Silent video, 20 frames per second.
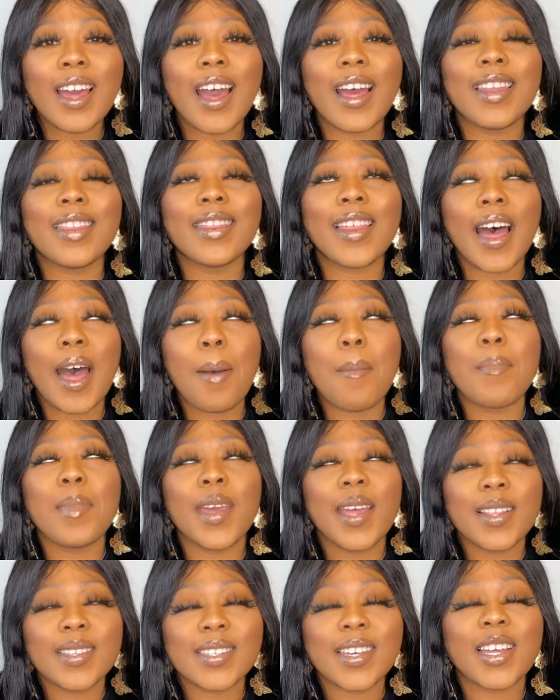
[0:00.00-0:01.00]
and that
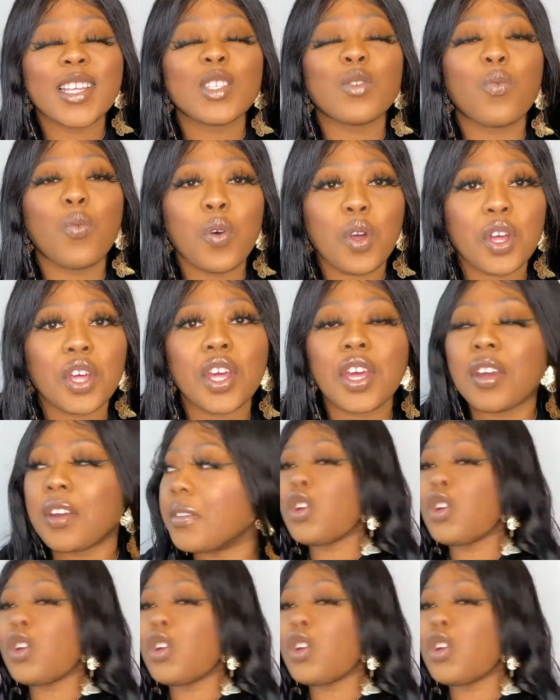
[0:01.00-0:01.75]
means it's working.